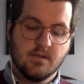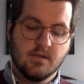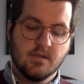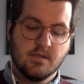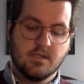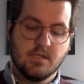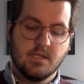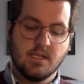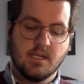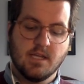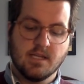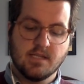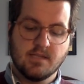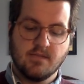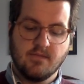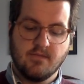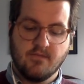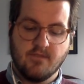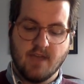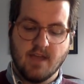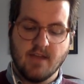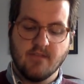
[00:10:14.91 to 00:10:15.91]
She
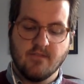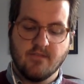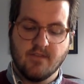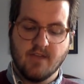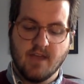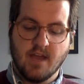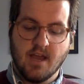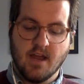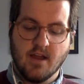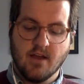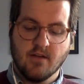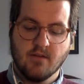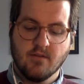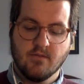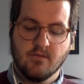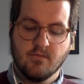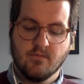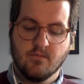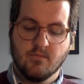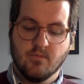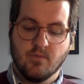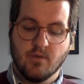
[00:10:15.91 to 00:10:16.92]
doesn't fight fair.
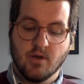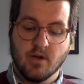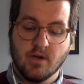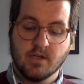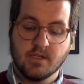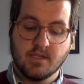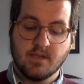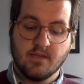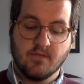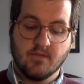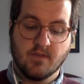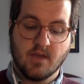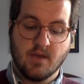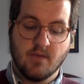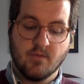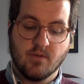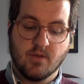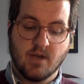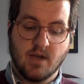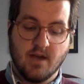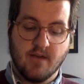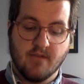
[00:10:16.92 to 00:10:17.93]
Pour yourself a cup
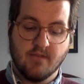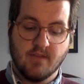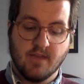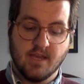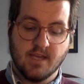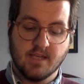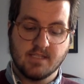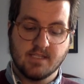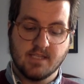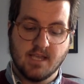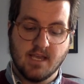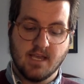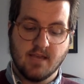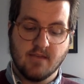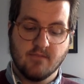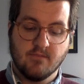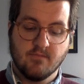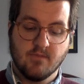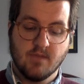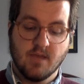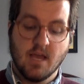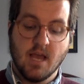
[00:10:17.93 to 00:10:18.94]
of coffee, I say.
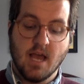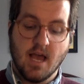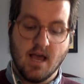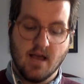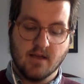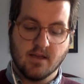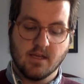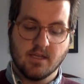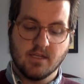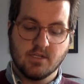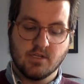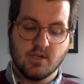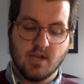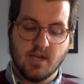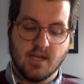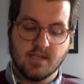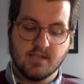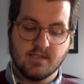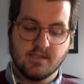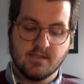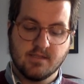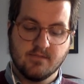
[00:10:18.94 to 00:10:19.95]
I'll get
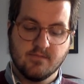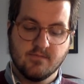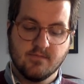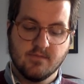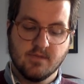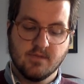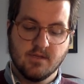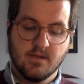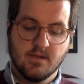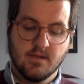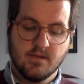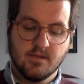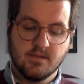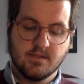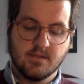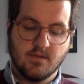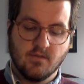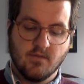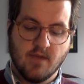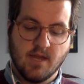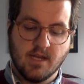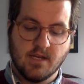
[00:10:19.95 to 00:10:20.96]
dressed.
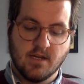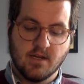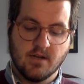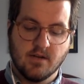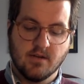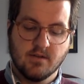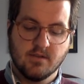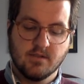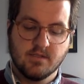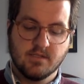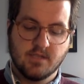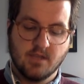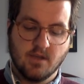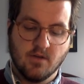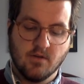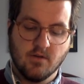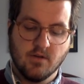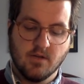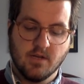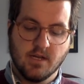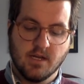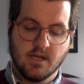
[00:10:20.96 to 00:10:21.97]
Surrender,
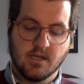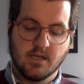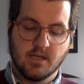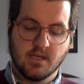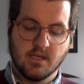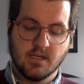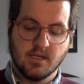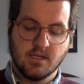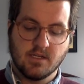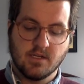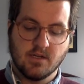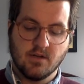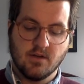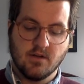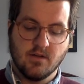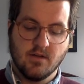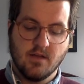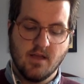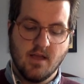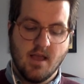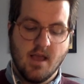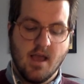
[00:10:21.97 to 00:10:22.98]
total and unconditional.
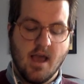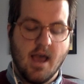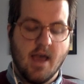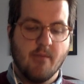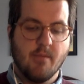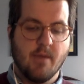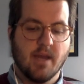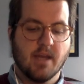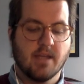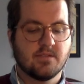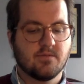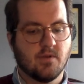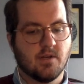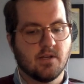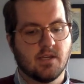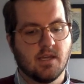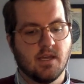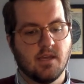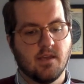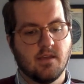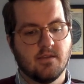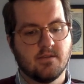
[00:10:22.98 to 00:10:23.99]
I might as well
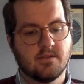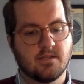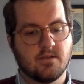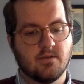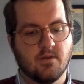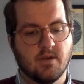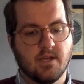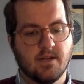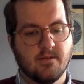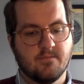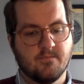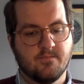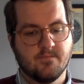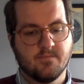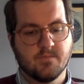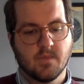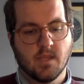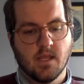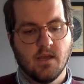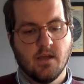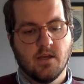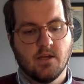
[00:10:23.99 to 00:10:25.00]
get used to it.
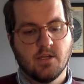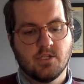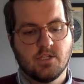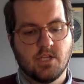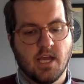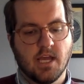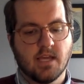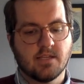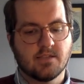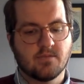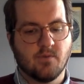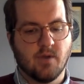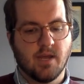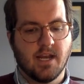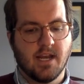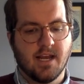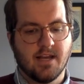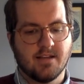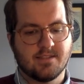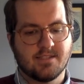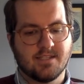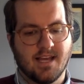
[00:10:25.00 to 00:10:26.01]
Jake is
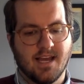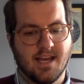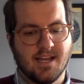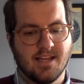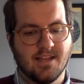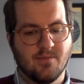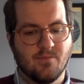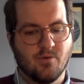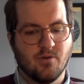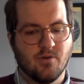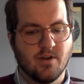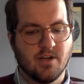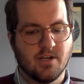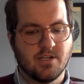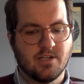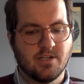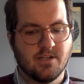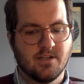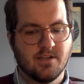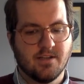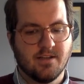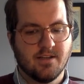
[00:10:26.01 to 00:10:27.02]
waiting outside in the
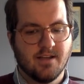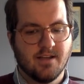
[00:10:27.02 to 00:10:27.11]
Porsche.